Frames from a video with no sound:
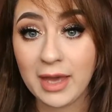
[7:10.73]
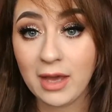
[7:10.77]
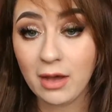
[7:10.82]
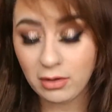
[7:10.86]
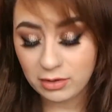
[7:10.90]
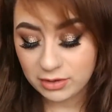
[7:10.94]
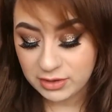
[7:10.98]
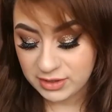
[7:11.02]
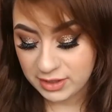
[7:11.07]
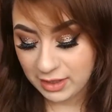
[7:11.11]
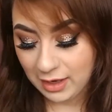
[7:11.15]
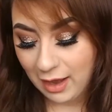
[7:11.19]

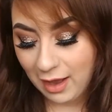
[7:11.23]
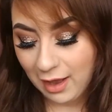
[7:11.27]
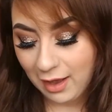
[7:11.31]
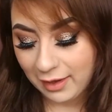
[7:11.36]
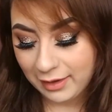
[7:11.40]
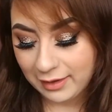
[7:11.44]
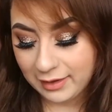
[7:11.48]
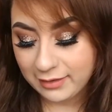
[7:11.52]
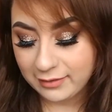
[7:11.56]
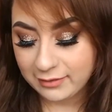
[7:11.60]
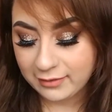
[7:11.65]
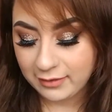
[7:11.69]
on to
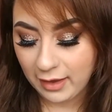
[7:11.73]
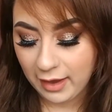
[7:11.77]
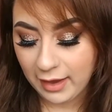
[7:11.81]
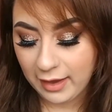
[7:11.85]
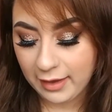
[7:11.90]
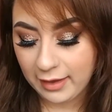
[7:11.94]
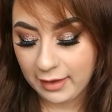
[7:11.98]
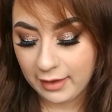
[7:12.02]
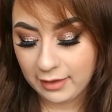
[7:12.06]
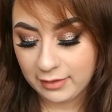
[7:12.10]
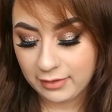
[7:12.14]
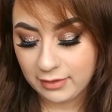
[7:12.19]
eyes.
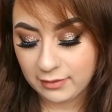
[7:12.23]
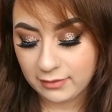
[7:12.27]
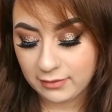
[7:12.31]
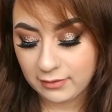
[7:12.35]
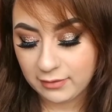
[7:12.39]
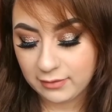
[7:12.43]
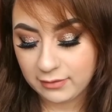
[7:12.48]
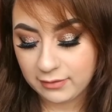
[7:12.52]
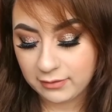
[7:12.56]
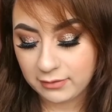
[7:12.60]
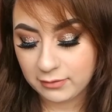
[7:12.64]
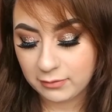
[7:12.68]
This
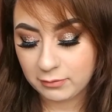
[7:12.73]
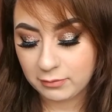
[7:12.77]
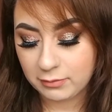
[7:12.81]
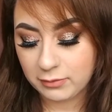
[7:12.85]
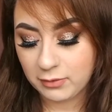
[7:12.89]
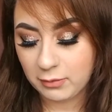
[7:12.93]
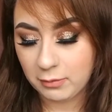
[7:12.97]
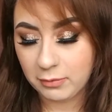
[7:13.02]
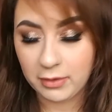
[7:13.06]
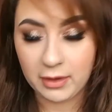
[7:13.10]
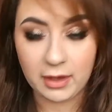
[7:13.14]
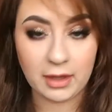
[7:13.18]
is
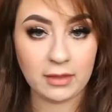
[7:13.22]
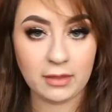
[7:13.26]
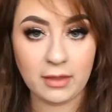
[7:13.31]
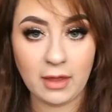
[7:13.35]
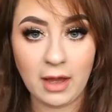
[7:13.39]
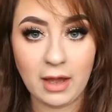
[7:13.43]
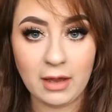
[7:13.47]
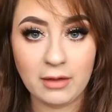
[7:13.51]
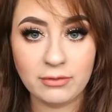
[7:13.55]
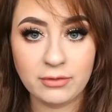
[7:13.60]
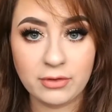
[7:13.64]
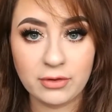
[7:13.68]
something that
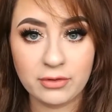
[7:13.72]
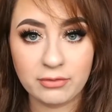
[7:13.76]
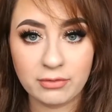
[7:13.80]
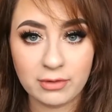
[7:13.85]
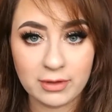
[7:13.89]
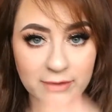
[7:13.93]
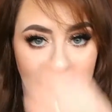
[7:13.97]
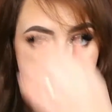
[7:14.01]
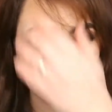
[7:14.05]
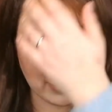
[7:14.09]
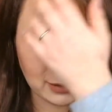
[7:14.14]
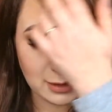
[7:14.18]
I've just
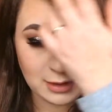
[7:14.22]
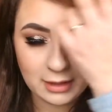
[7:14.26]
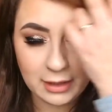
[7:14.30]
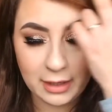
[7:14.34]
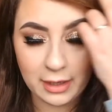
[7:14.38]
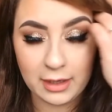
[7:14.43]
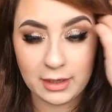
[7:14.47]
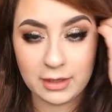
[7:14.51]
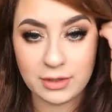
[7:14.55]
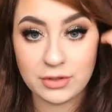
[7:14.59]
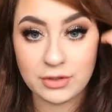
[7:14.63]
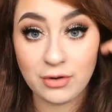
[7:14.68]
recently
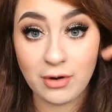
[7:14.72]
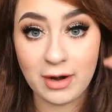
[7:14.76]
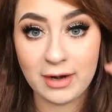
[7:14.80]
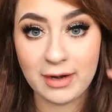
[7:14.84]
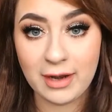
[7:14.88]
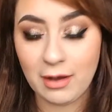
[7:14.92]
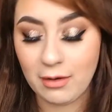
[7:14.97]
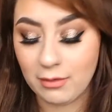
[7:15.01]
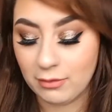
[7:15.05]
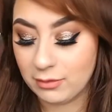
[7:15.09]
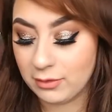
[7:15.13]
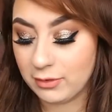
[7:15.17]
tried
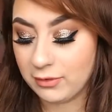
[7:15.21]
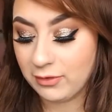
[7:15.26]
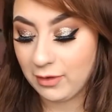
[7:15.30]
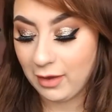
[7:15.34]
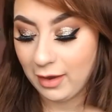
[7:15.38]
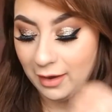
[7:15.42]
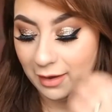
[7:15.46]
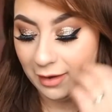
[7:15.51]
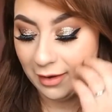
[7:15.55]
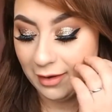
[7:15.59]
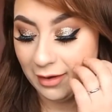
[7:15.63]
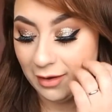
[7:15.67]
out
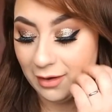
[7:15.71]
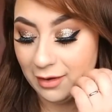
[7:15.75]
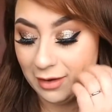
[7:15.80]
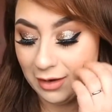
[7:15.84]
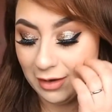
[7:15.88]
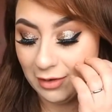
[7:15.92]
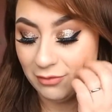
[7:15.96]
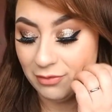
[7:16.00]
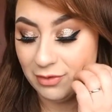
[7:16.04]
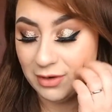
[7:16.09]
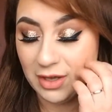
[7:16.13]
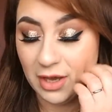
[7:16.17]
in
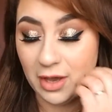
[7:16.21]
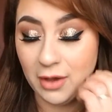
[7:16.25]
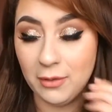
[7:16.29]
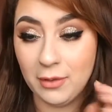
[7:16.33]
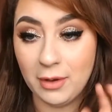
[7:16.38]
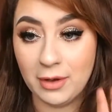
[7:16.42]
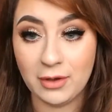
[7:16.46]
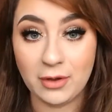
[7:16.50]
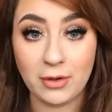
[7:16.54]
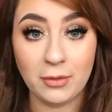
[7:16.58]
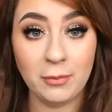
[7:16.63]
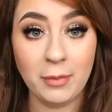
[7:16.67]
a video
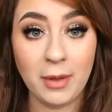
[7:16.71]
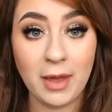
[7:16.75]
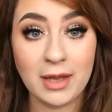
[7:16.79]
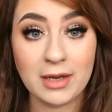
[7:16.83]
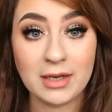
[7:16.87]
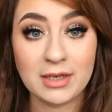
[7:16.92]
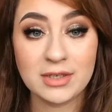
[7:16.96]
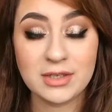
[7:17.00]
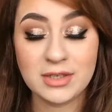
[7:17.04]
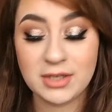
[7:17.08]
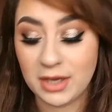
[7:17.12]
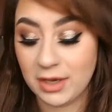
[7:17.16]
and compared
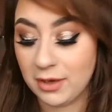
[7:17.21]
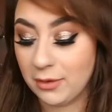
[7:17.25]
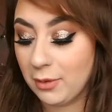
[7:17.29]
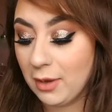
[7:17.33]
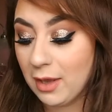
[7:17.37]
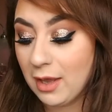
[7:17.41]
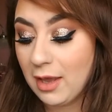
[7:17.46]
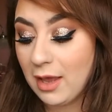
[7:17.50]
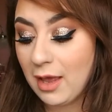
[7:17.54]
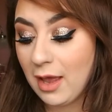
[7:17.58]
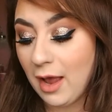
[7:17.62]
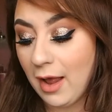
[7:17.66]
it to.
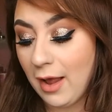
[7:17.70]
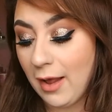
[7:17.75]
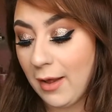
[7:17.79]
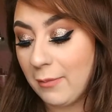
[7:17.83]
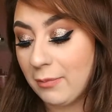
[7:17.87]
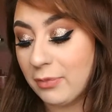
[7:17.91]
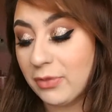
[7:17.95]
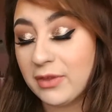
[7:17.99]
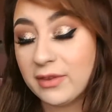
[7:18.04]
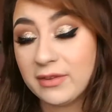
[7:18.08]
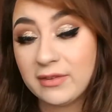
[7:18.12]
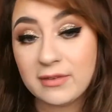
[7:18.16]

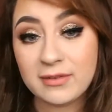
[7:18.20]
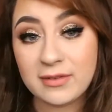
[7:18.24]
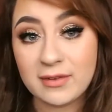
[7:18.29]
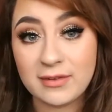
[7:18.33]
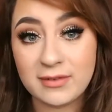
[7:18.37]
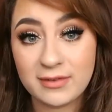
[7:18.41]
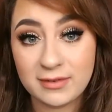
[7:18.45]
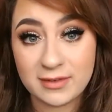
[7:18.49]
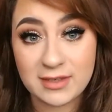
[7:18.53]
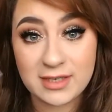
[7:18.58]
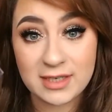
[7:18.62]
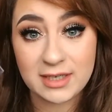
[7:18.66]
This is the
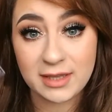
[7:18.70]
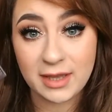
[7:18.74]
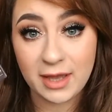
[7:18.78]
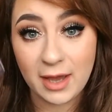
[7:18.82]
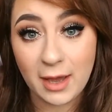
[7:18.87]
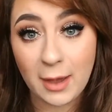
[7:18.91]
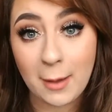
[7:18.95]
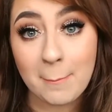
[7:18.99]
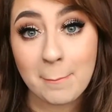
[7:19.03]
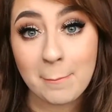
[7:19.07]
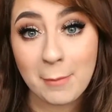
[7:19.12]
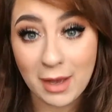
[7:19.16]

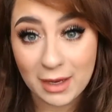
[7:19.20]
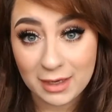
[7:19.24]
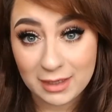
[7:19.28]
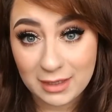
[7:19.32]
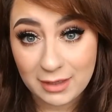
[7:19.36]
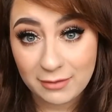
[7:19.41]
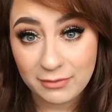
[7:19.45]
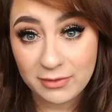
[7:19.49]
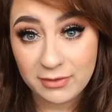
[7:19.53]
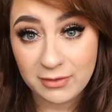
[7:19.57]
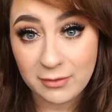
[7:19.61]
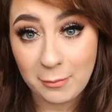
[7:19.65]
Stila
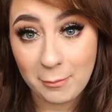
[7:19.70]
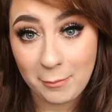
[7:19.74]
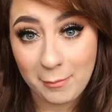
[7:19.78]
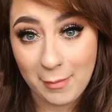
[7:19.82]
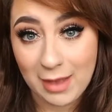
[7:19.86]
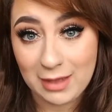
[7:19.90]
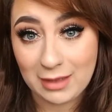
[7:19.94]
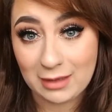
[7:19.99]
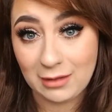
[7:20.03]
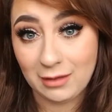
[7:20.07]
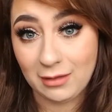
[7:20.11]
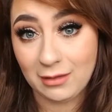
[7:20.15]
Magnificent
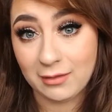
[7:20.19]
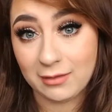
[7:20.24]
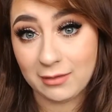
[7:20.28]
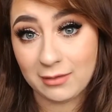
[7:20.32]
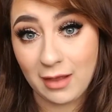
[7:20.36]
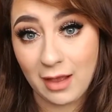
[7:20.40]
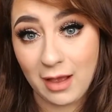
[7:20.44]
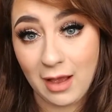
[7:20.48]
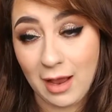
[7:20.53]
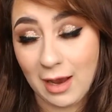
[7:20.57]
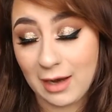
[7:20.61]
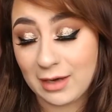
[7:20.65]
Metals
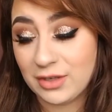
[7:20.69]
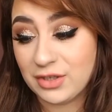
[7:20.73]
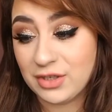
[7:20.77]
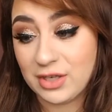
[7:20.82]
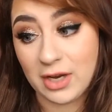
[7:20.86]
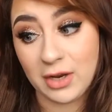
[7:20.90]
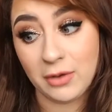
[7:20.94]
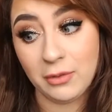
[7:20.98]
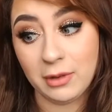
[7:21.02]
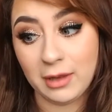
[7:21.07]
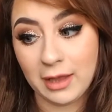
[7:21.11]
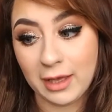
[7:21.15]

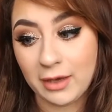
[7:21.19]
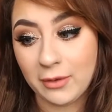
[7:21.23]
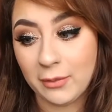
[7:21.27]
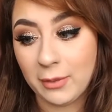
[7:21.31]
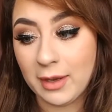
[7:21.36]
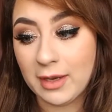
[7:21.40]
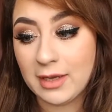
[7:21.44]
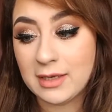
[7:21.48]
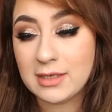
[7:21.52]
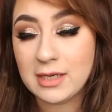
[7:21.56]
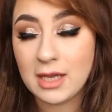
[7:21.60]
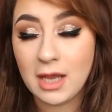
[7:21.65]
eyeshadow
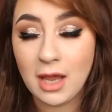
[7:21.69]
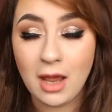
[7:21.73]
liquid.